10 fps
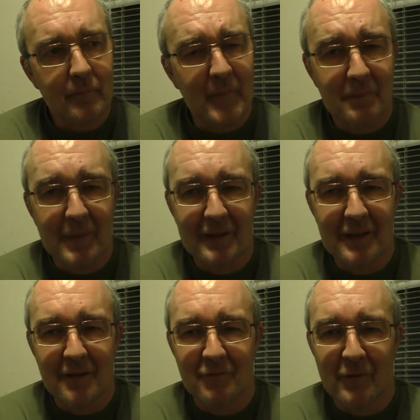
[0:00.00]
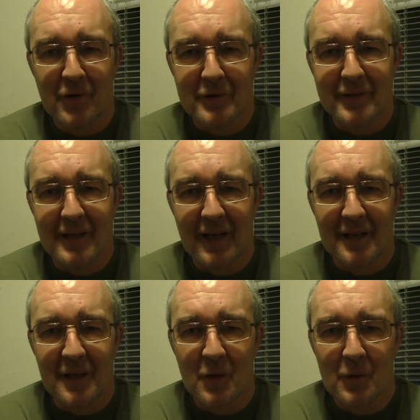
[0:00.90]
I mean, you know, we've all seen
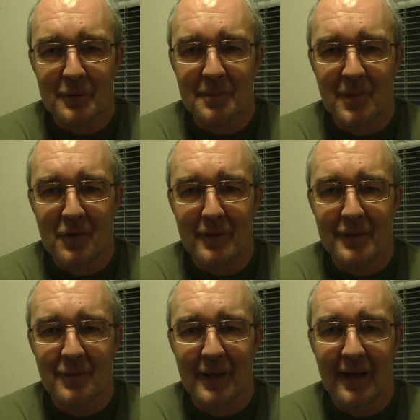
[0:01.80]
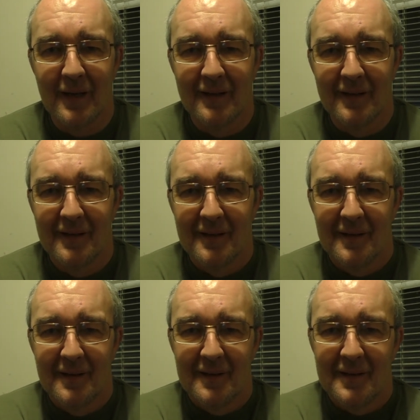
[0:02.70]
like the old movies where
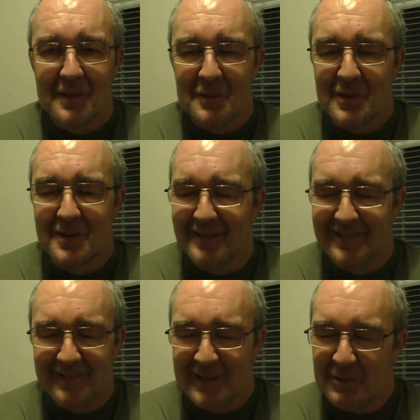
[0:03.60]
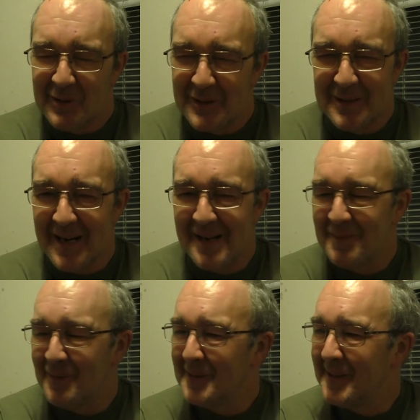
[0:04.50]
it was they were just
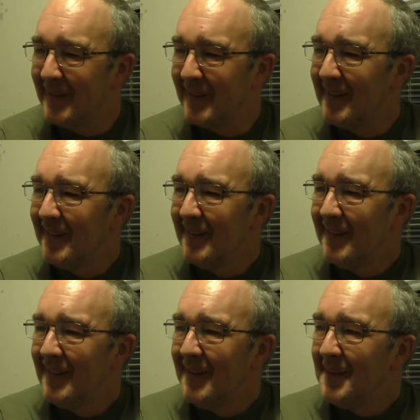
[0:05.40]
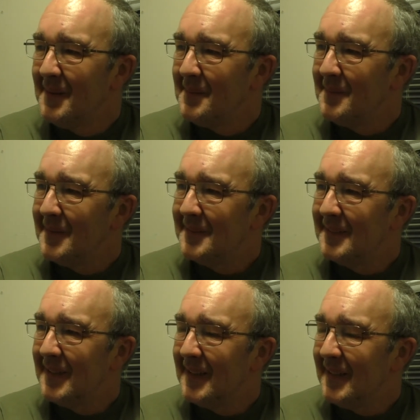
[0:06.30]
terrible, weren't they?
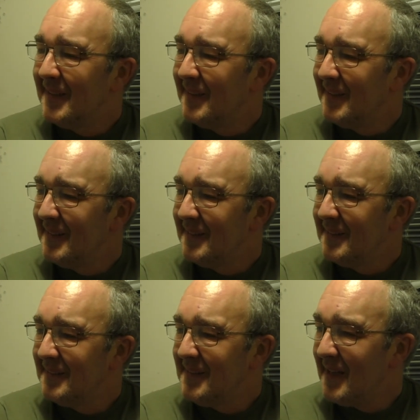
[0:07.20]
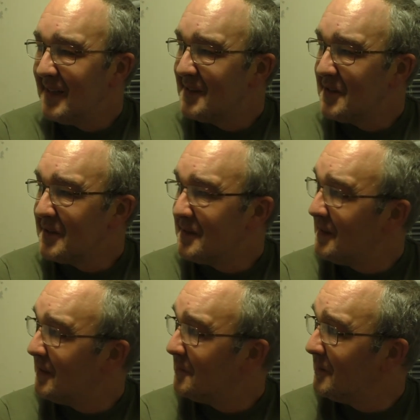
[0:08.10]
But no, it's just,
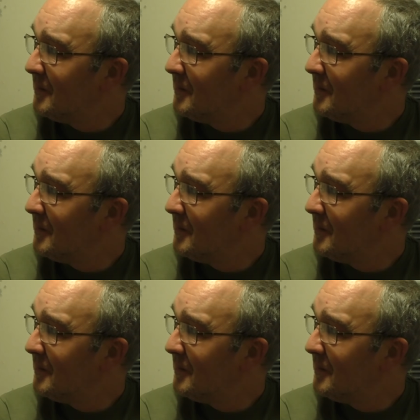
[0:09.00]
you know,